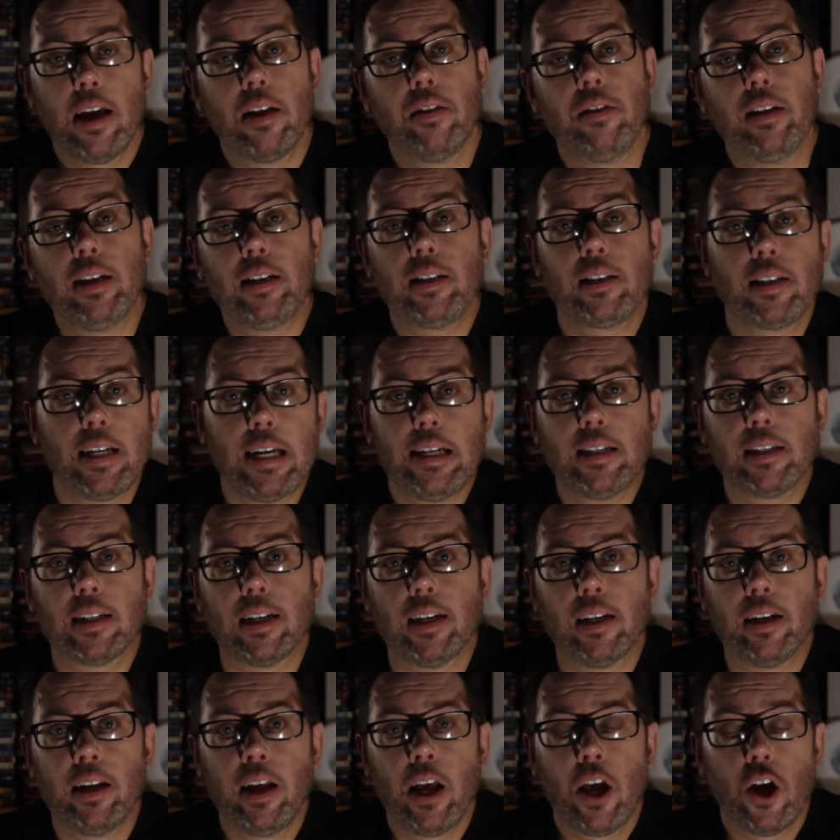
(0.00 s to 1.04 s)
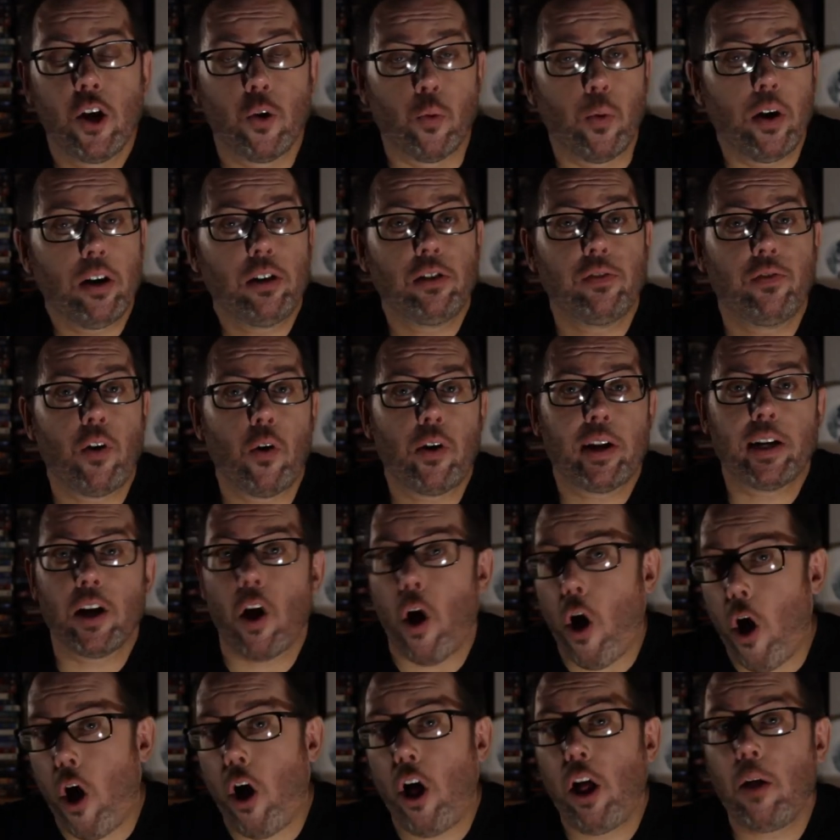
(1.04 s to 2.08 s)
This season, we're devoting
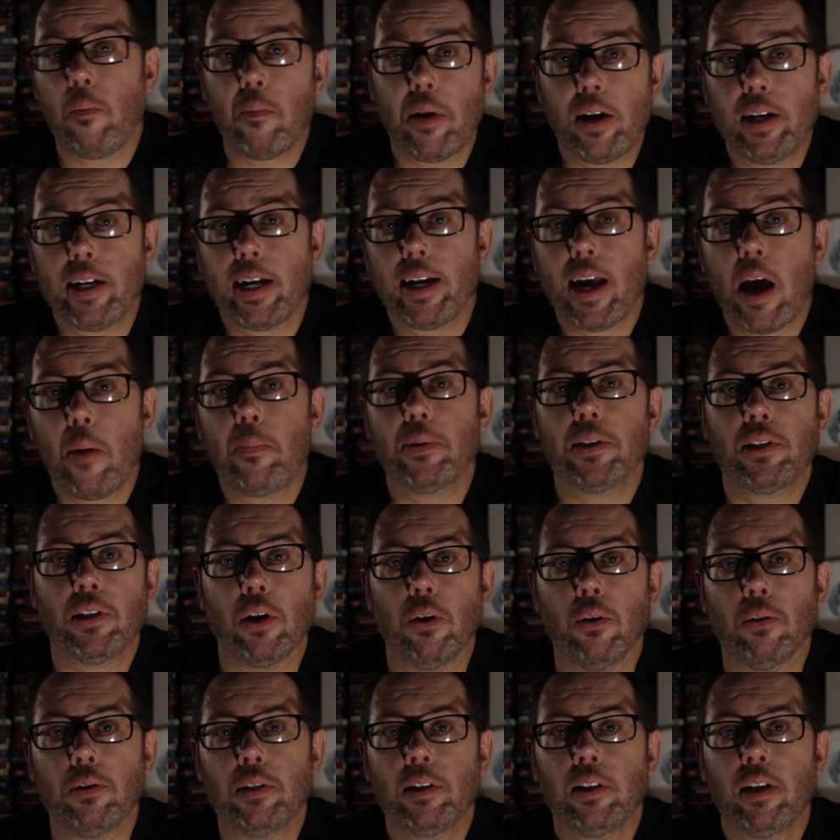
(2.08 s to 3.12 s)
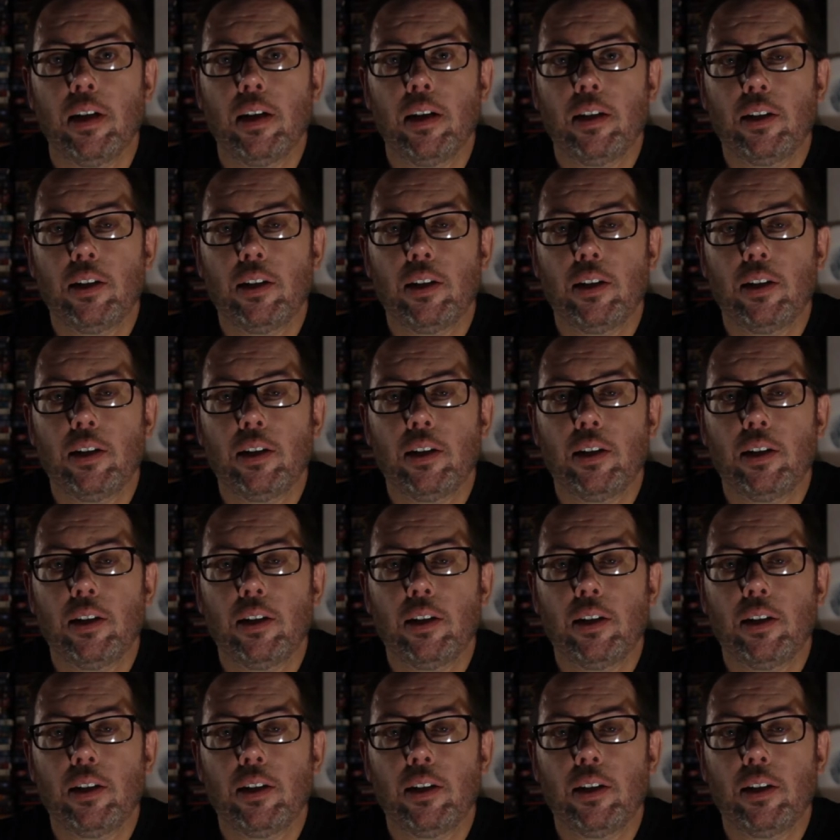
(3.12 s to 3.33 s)
all Monday episodes